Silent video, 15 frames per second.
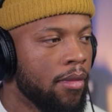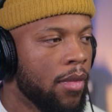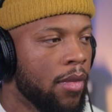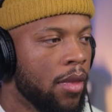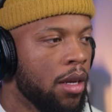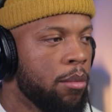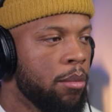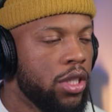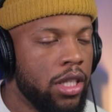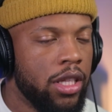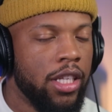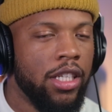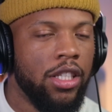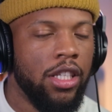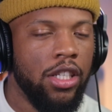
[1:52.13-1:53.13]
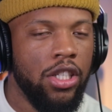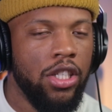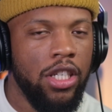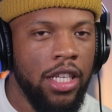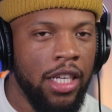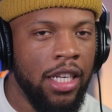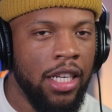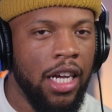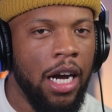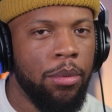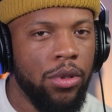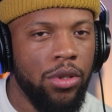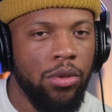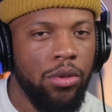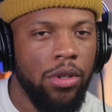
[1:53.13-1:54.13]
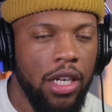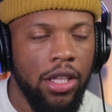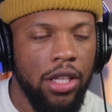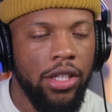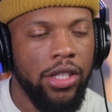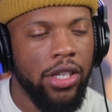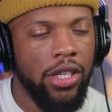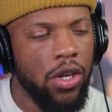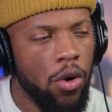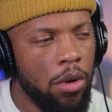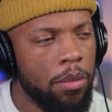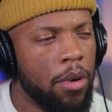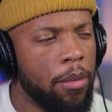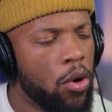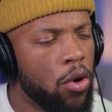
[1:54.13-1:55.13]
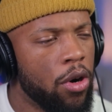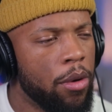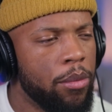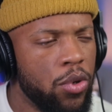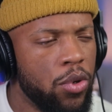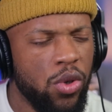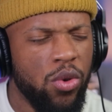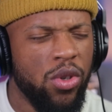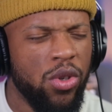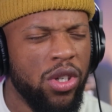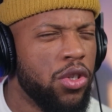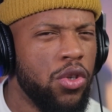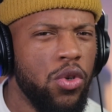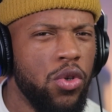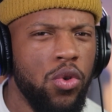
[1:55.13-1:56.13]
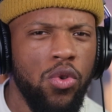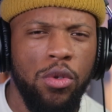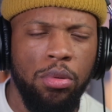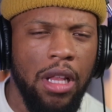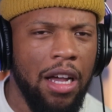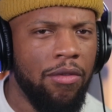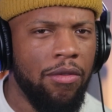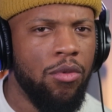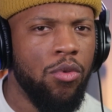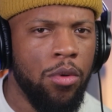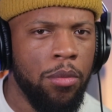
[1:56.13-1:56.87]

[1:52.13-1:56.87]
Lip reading: But she thinks that she's getting the opportunity to go and promote her music on this huge platform